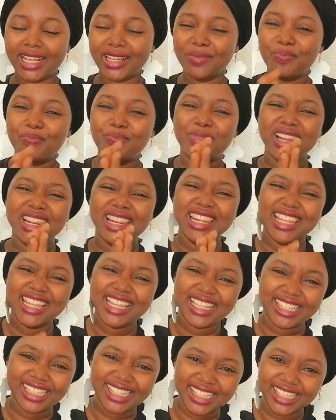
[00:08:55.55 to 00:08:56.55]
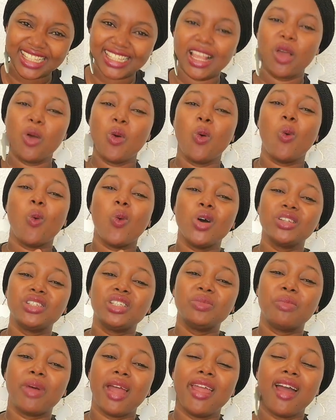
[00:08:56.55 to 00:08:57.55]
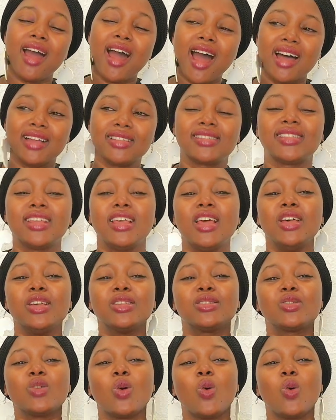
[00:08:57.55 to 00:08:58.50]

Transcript: that is one of the things that will make you